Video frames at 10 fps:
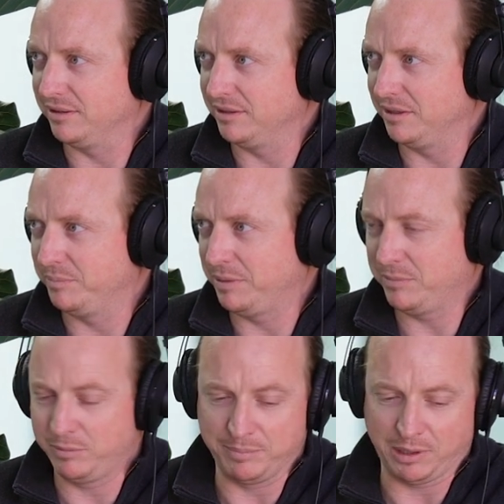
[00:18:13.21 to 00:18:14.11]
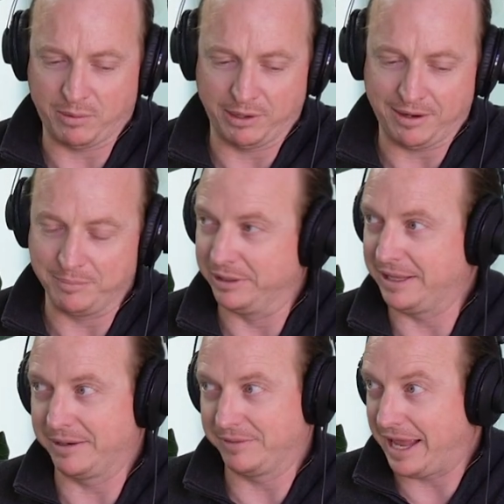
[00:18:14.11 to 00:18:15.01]
Yeah. People would be blowing up, but
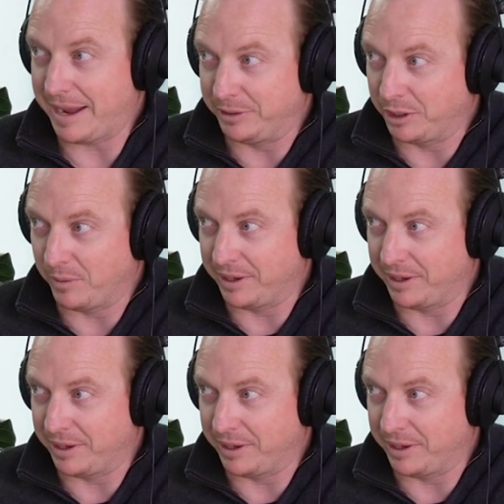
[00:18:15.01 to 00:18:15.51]
they're happy to go